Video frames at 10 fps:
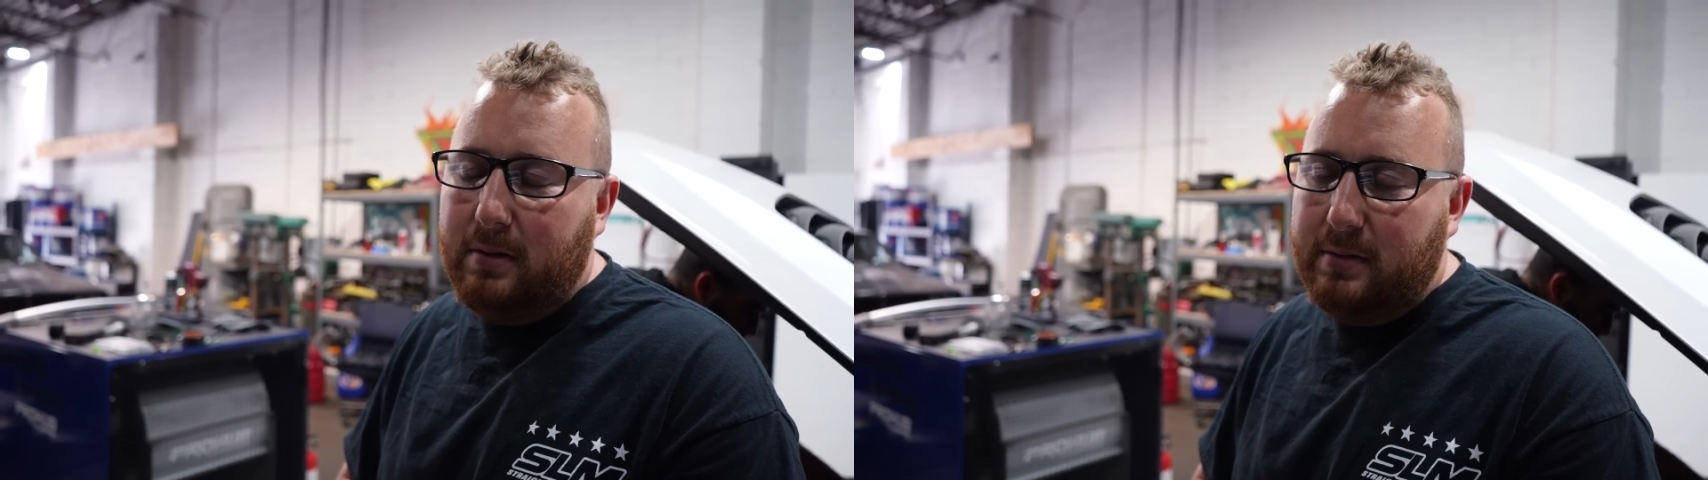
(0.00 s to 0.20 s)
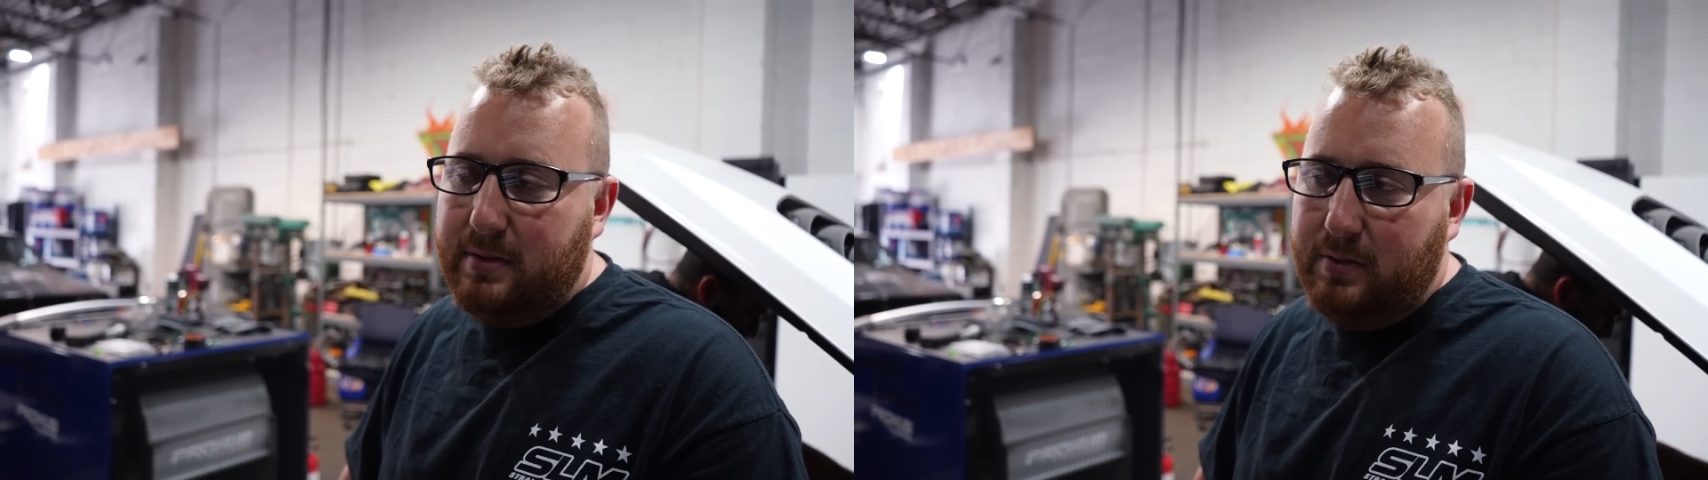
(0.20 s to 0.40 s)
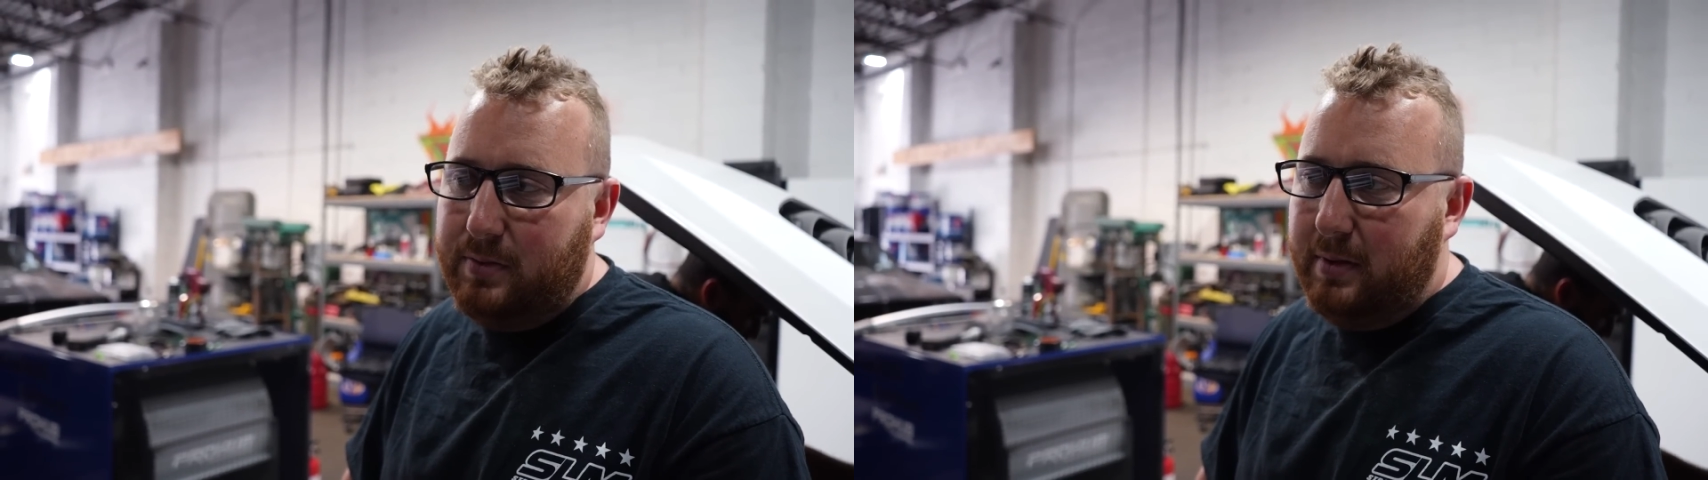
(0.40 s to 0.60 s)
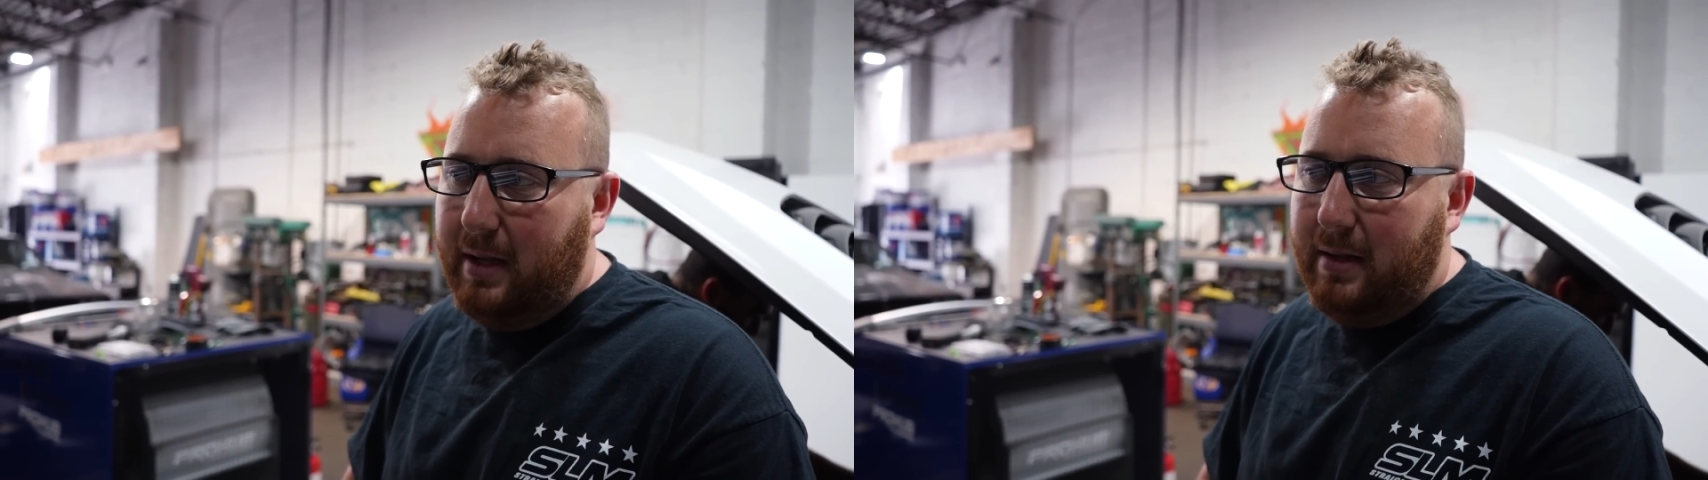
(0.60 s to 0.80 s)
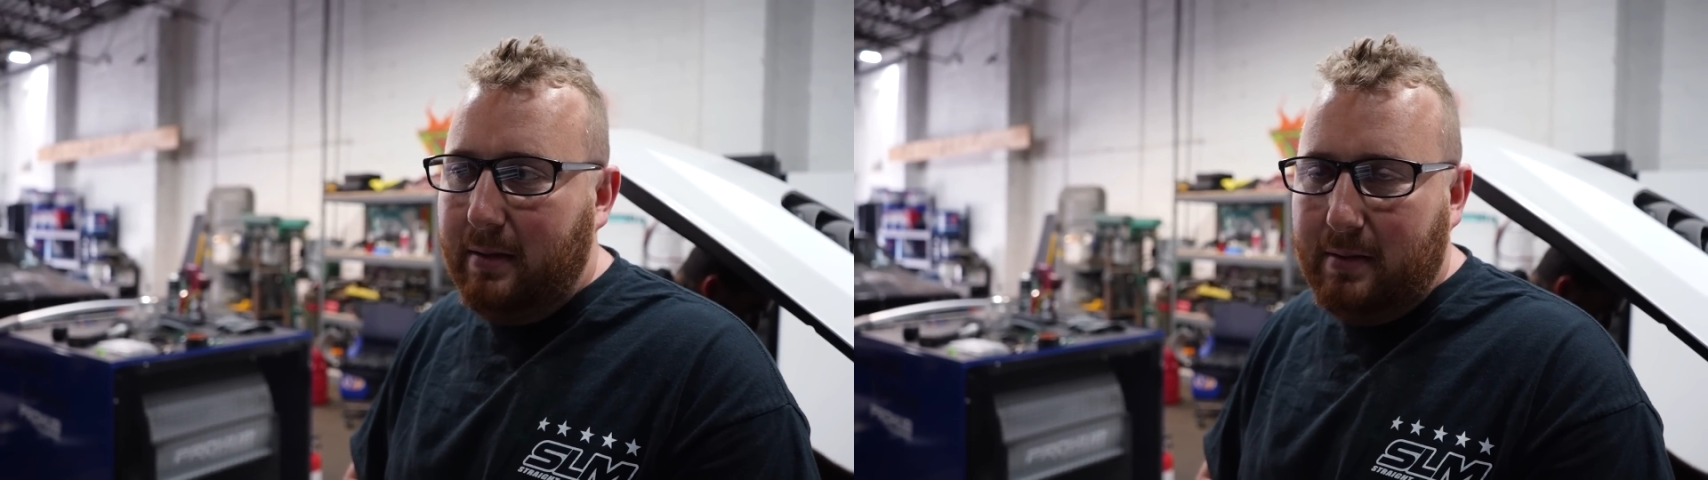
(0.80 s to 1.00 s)
so it's really
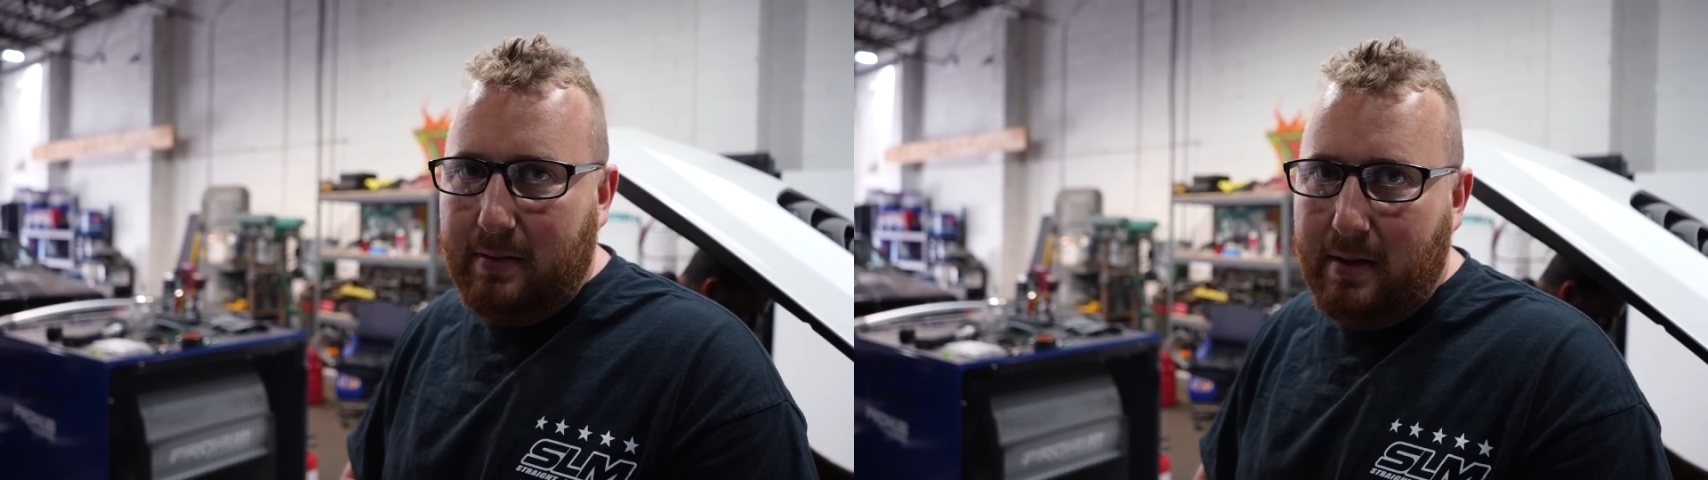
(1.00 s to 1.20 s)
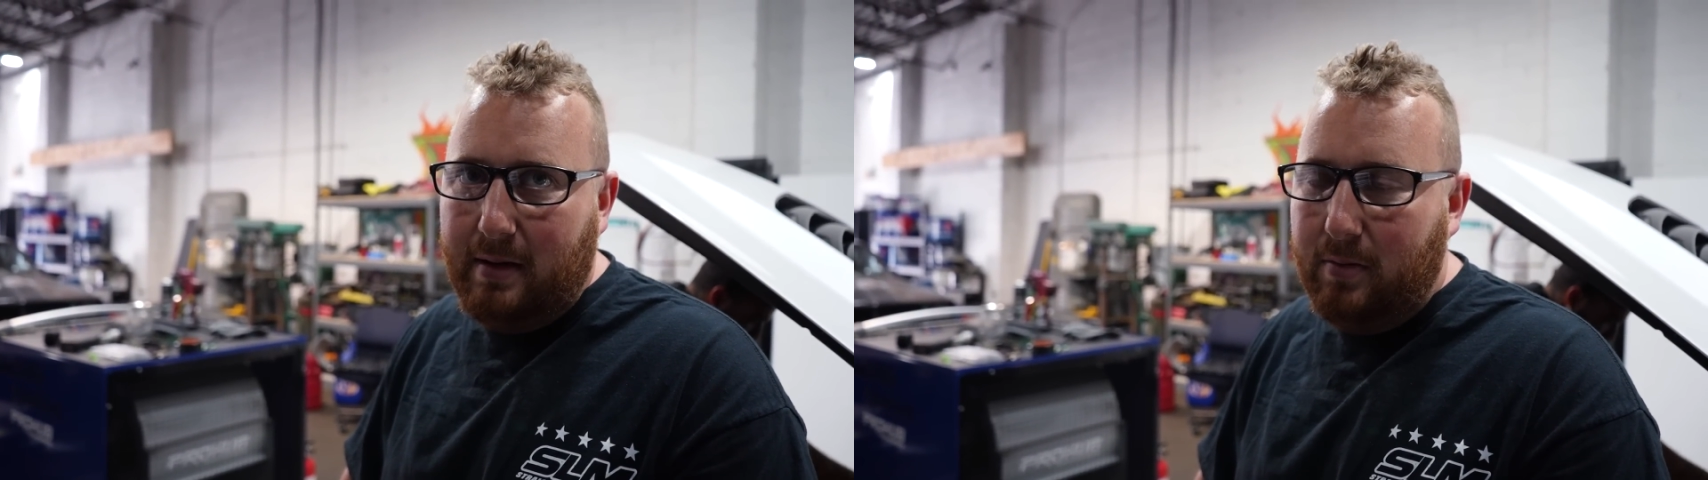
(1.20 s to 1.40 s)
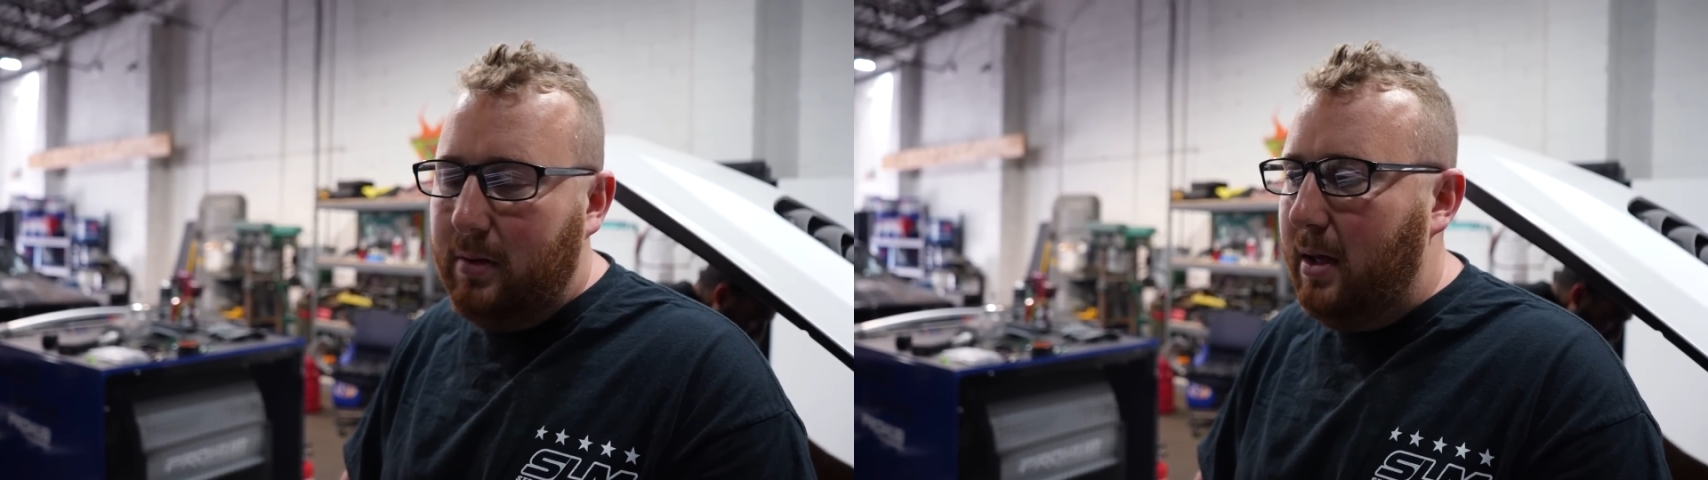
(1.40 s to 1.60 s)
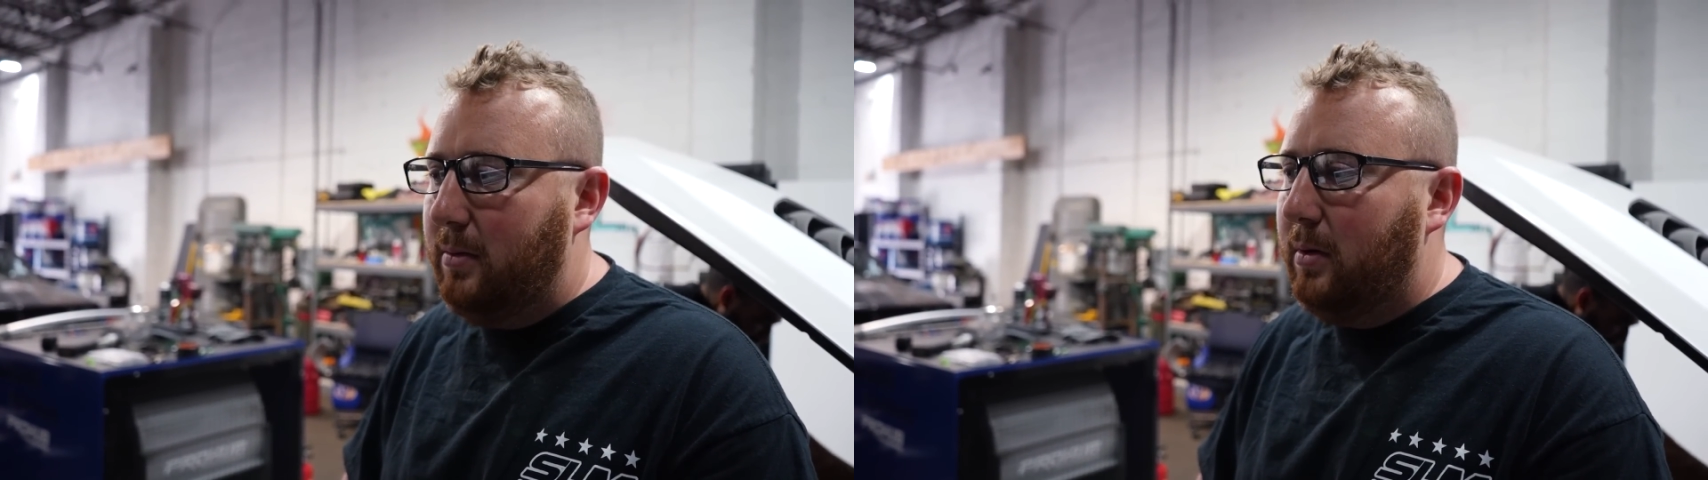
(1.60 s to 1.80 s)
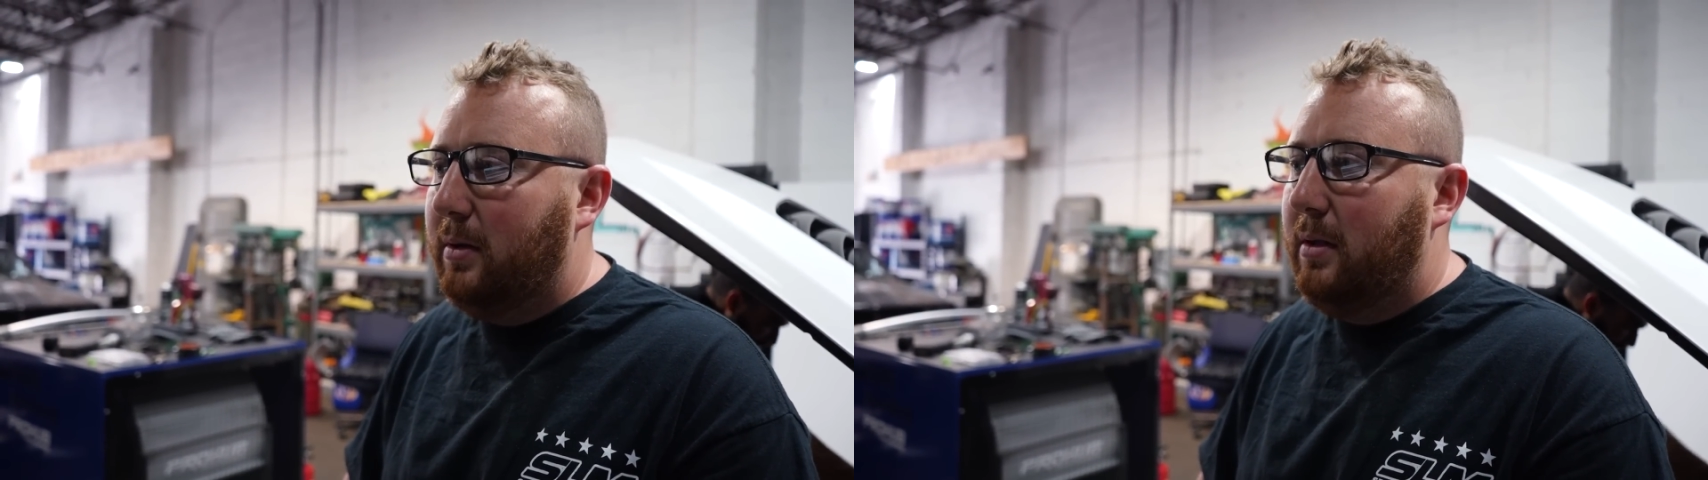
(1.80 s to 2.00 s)
got not a whole lot
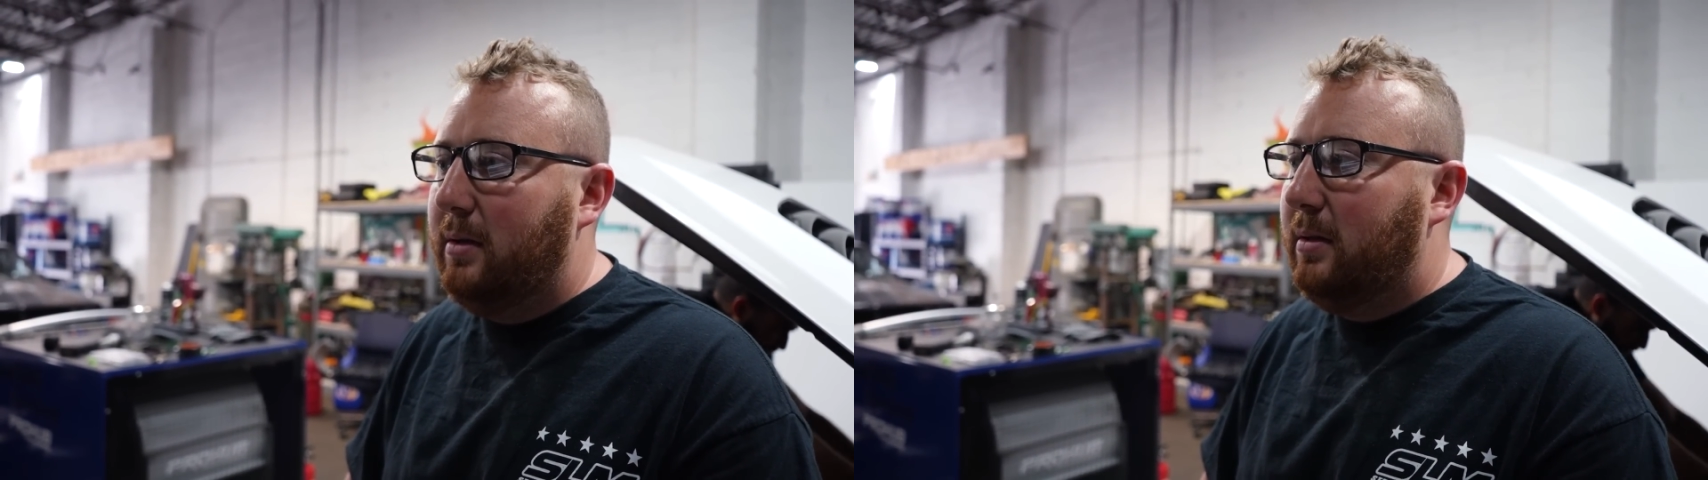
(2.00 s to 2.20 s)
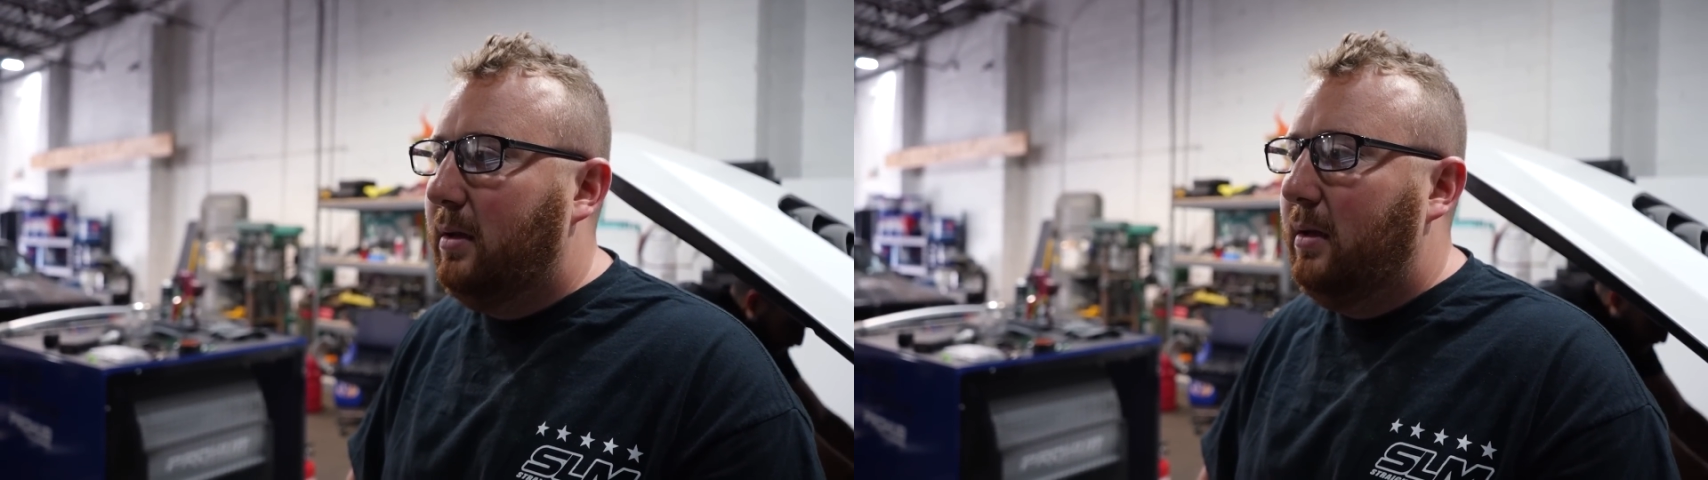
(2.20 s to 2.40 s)
of work done.